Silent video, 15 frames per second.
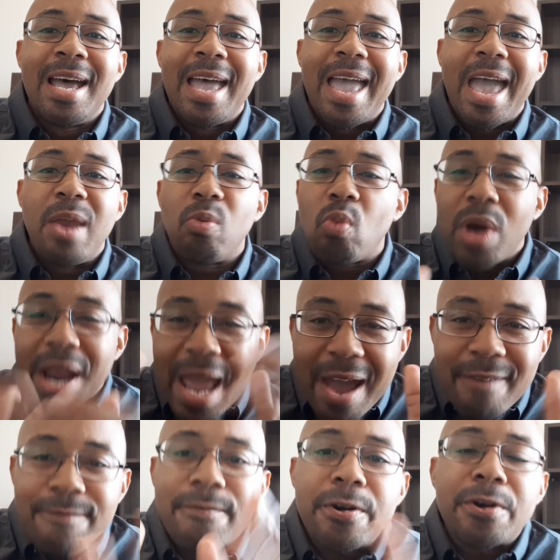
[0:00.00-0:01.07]
And
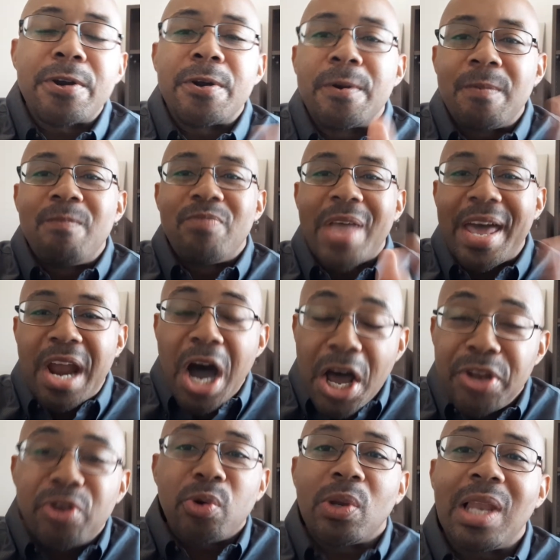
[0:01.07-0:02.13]
whatever that
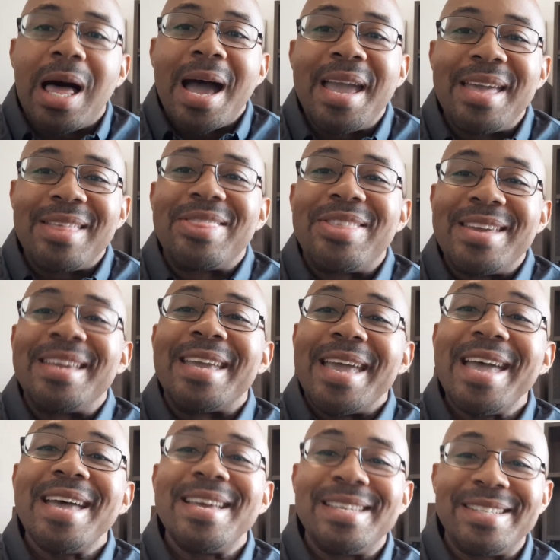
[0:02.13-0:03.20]
underlying thing
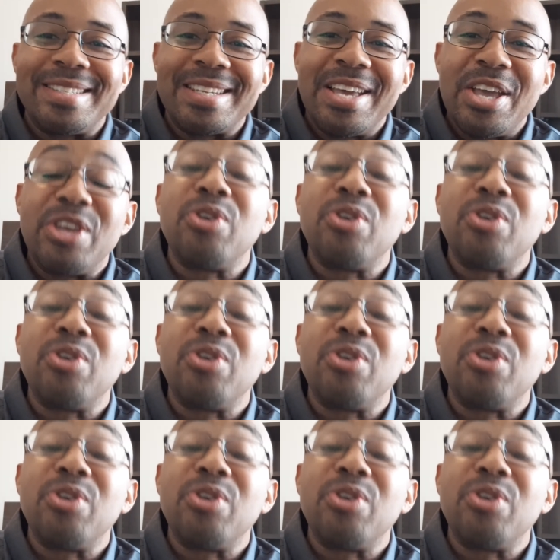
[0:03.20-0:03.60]
is,